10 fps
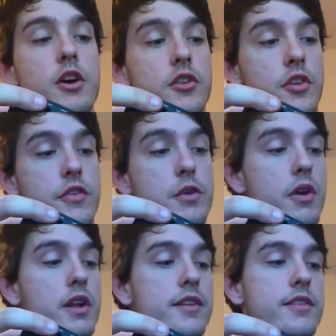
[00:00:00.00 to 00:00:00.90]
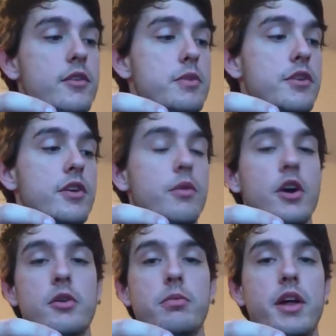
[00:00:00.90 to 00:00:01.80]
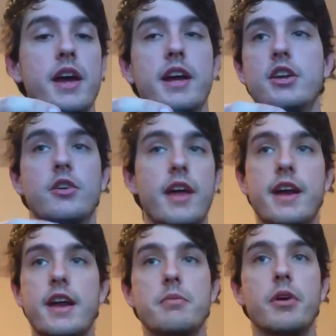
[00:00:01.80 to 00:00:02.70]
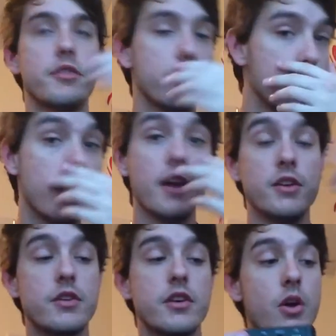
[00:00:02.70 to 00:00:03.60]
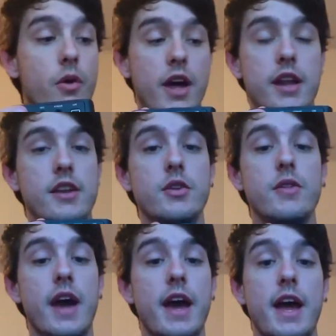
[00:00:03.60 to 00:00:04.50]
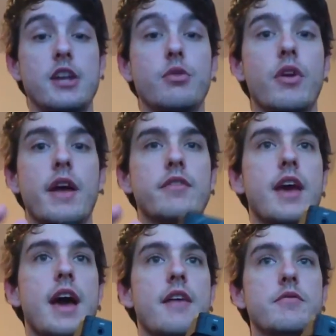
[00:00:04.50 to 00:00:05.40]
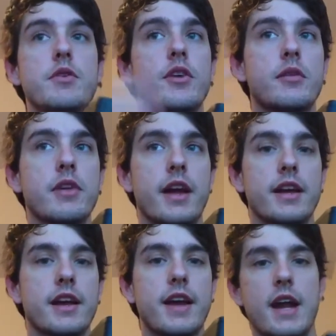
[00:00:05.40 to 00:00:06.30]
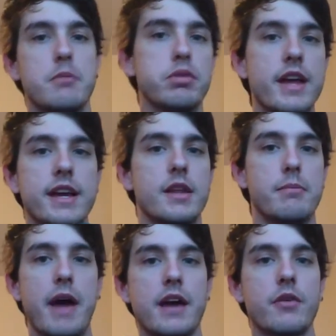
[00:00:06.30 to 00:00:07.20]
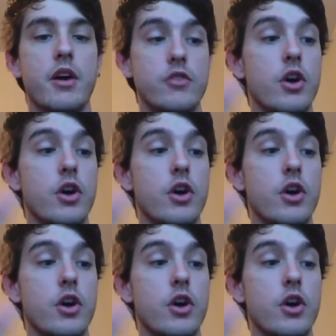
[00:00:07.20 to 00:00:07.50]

So if you want to listen to music while you're playing and you're that kind of person, you can go ahead and do that, and you won't have to have music like kind of playing in the background.